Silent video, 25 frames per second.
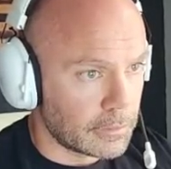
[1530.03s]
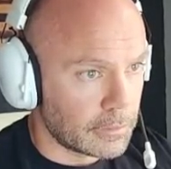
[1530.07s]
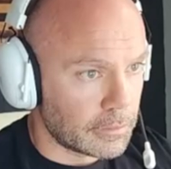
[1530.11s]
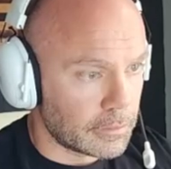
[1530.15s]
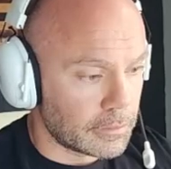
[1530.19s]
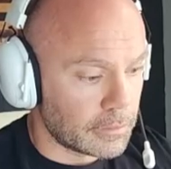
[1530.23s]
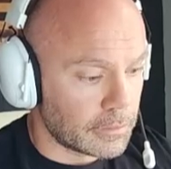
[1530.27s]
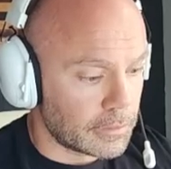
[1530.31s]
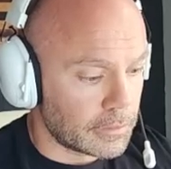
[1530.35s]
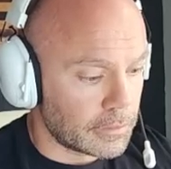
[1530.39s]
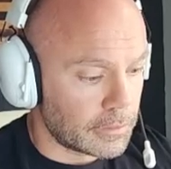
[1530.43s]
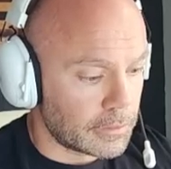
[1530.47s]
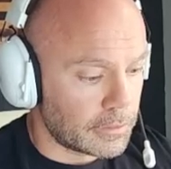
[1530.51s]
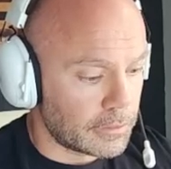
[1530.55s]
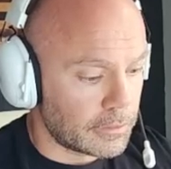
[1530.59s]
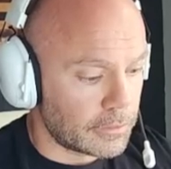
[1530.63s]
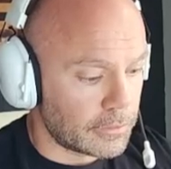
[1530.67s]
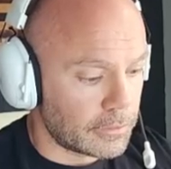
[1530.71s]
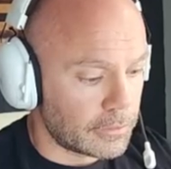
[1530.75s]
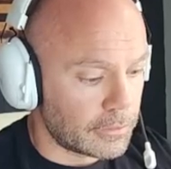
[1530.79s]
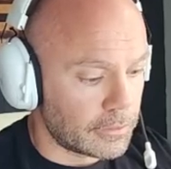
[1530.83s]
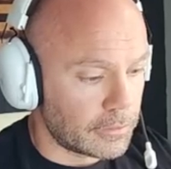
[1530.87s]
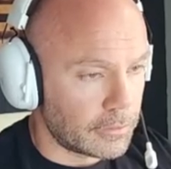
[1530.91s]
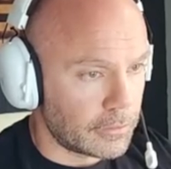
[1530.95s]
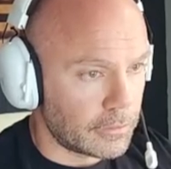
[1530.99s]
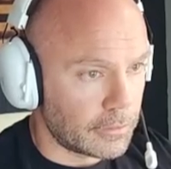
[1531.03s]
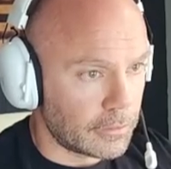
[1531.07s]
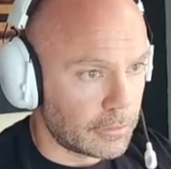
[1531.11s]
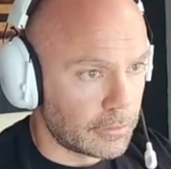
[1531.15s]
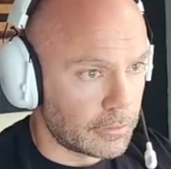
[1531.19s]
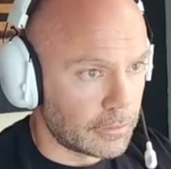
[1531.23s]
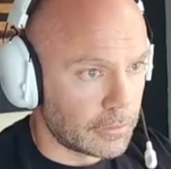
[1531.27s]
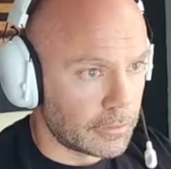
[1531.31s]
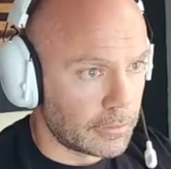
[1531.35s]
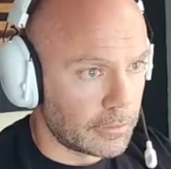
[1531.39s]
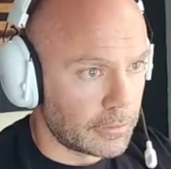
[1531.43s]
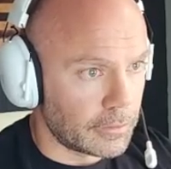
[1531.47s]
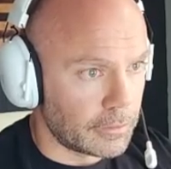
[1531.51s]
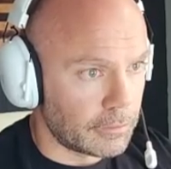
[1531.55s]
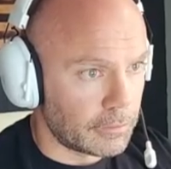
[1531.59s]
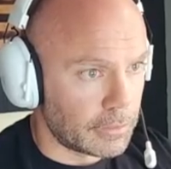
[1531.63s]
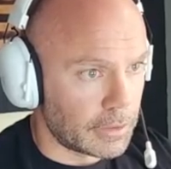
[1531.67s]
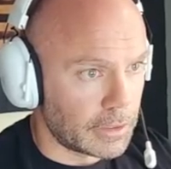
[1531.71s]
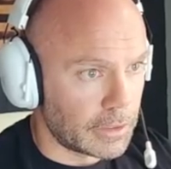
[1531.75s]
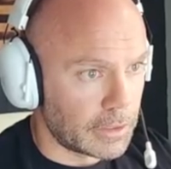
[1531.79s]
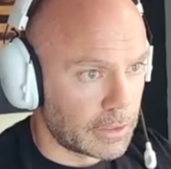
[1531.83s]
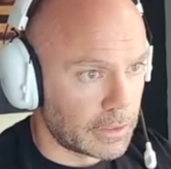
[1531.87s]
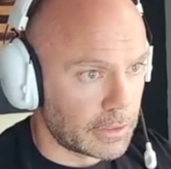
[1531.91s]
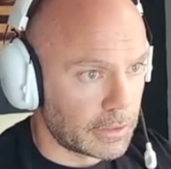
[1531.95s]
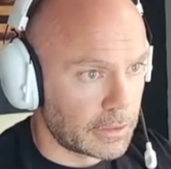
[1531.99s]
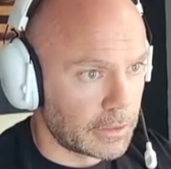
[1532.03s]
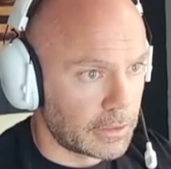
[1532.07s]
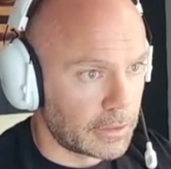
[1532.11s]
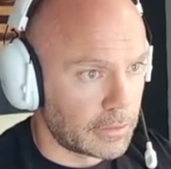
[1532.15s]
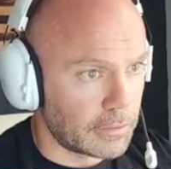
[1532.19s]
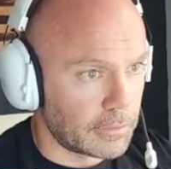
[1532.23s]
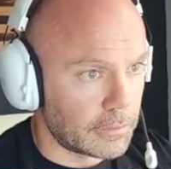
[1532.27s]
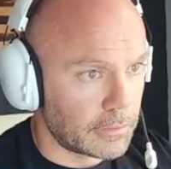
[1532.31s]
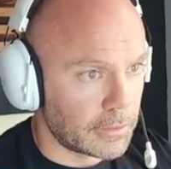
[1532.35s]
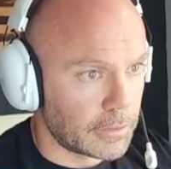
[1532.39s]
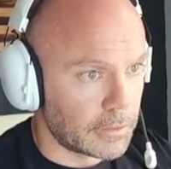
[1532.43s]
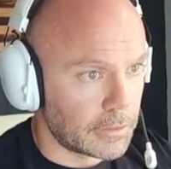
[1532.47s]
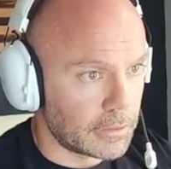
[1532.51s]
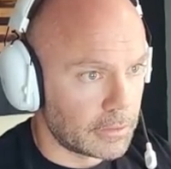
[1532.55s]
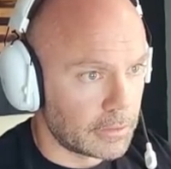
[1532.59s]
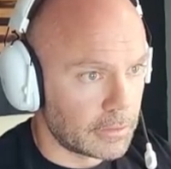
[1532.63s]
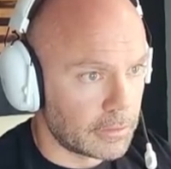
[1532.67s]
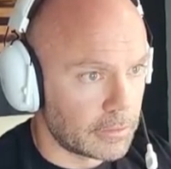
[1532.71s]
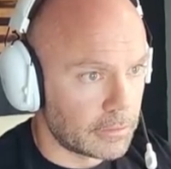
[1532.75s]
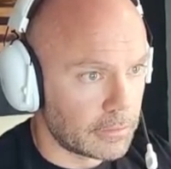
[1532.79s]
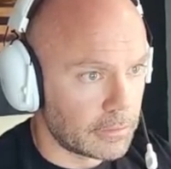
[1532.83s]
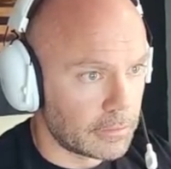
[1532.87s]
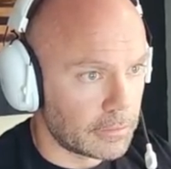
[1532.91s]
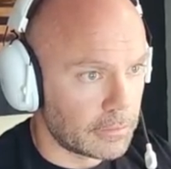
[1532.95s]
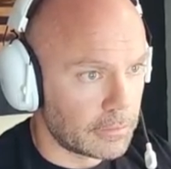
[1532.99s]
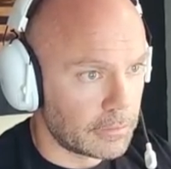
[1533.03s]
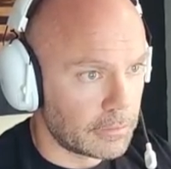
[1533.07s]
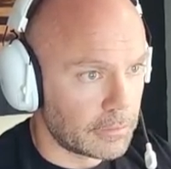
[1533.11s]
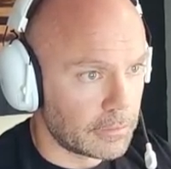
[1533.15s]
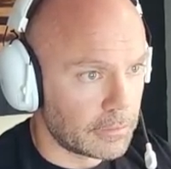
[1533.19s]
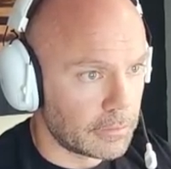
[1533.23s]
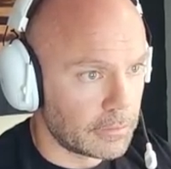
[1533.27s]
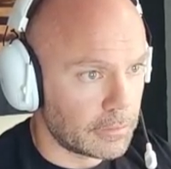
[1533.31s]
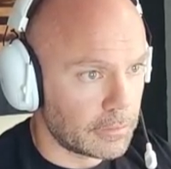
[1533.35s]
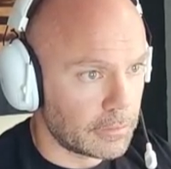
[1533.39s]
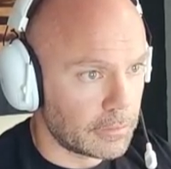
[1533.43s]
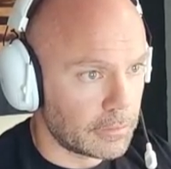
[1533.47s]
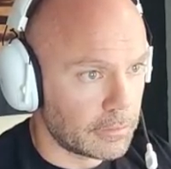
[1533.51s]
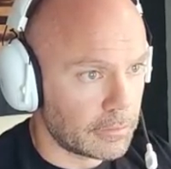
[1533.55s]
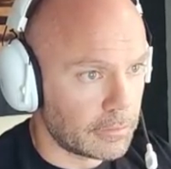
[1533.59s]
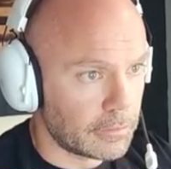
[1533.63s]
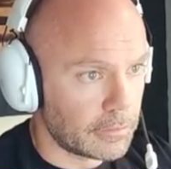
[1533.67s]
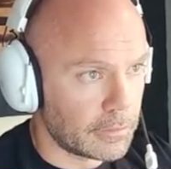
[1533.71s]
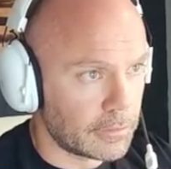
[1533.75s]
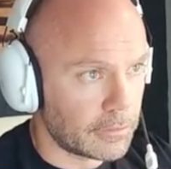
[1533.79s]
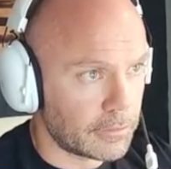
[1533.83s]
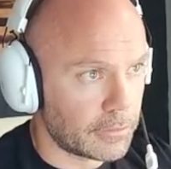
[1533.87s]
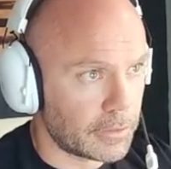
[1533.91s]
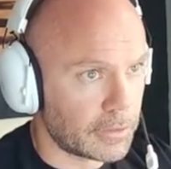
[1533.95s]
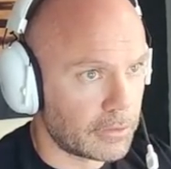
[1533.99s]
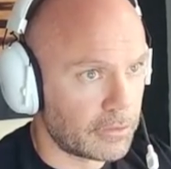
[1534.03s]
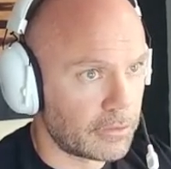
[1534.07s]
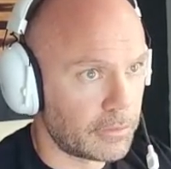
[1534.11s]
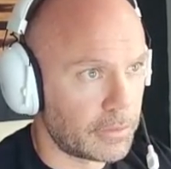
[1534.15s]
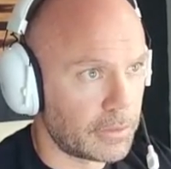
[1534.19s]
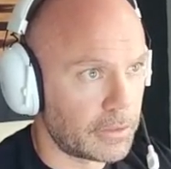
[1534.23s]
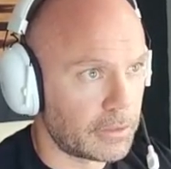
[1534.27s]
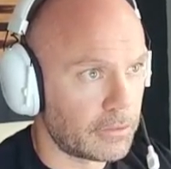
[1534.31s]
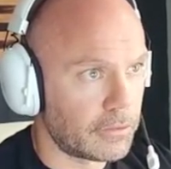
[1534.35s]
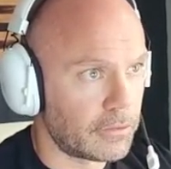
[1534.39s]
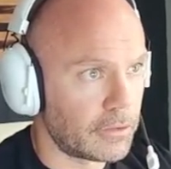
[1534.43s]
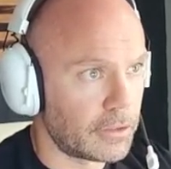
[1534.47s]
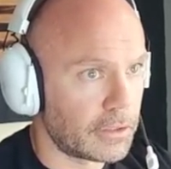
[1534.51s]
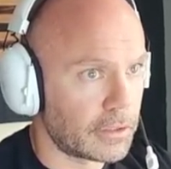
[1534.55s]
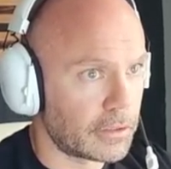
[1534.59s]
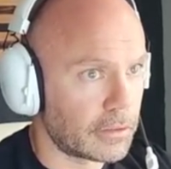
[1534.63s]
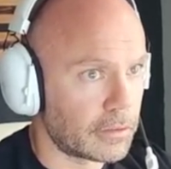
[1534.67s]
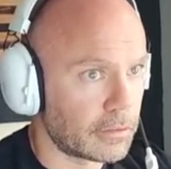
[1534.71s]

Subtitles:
I just totally went blank on that word. Where's my spell check?